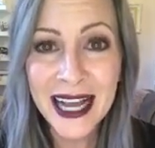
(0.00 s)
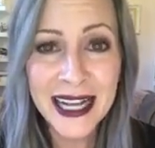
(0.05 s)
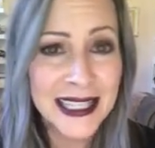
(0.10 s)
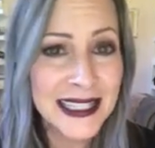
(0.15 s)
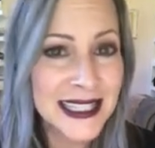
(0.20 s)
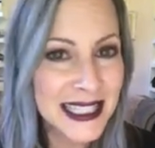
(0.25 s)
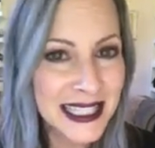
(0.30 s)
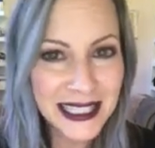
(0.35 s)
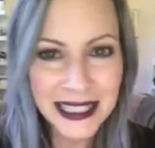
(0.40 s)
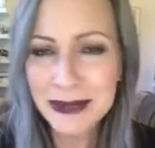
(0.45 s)
I
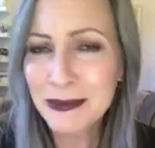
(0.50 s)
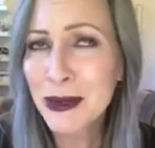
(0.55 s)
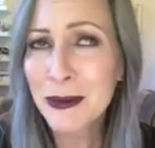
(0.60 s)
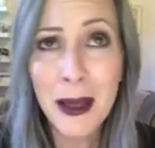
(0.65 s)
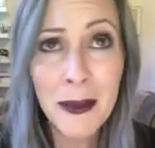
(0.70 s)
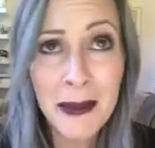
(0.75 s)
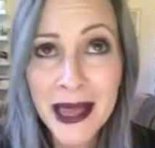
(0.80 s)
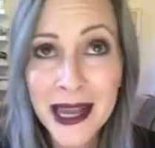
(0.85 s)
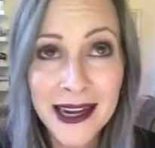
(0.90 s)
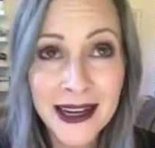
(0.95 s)
could sleep in
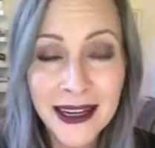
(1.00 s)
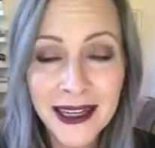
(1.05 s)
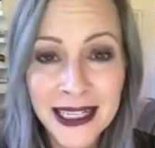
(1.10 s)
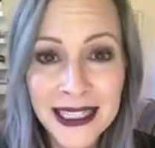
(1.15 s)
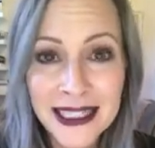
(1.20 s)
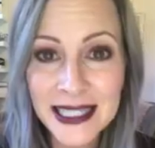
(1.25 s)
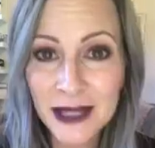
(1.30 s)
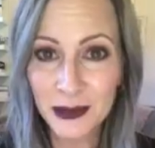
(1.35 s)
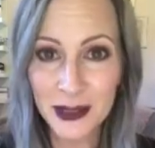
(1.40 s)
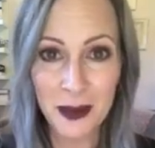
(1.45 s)
my bed at
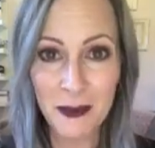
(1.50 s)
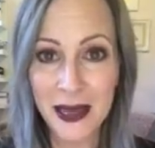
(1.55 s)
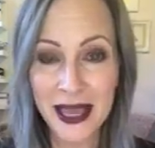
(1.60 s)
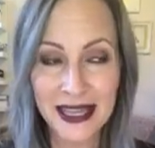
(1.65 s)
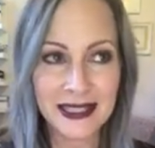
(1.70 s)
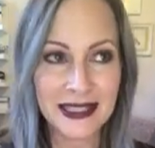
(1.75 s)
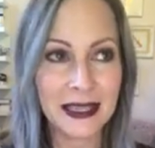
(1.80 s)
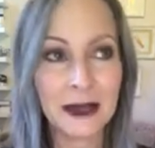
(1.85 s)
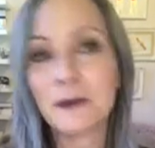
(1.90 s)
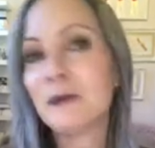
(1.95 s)
nights. It was
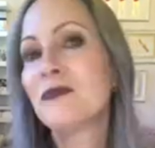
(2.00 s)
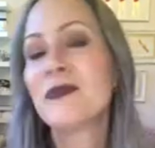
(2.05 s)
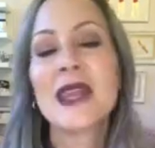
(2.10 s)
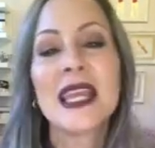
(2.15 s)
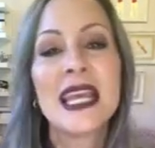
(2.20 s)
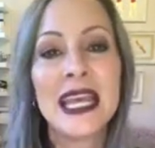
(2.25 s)
amazing.